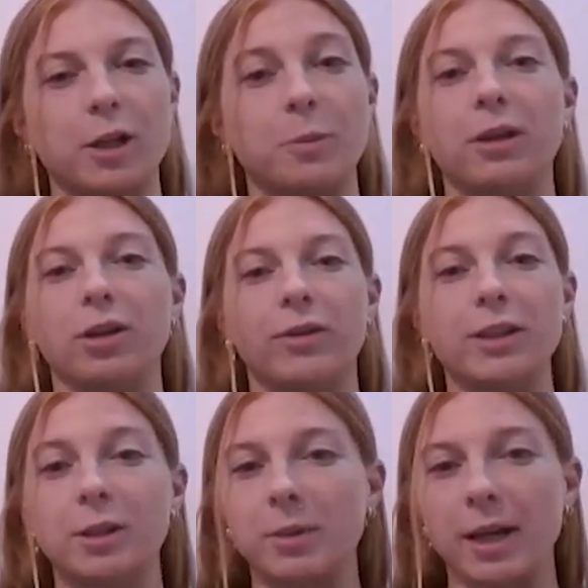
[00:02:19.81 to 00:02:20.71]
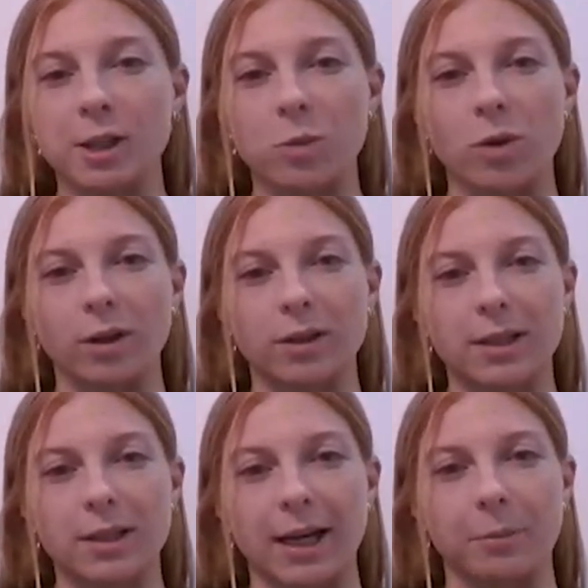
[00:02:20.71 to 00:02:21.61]
I was a bit nervous to play
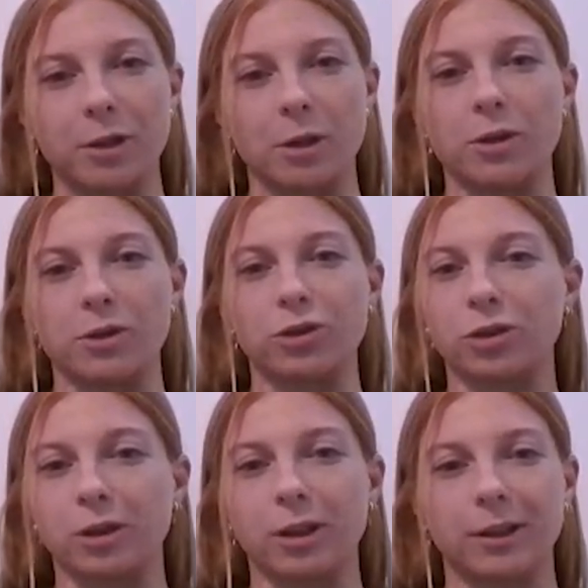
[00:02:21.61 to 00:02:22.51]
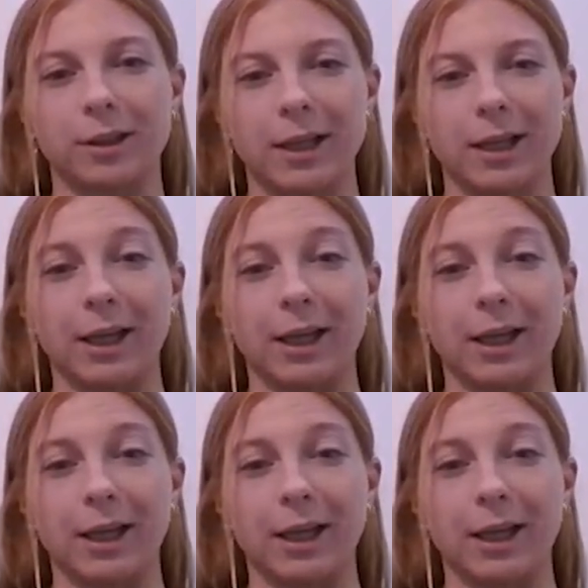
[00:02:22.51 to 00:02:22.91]
sports because I wasn't sure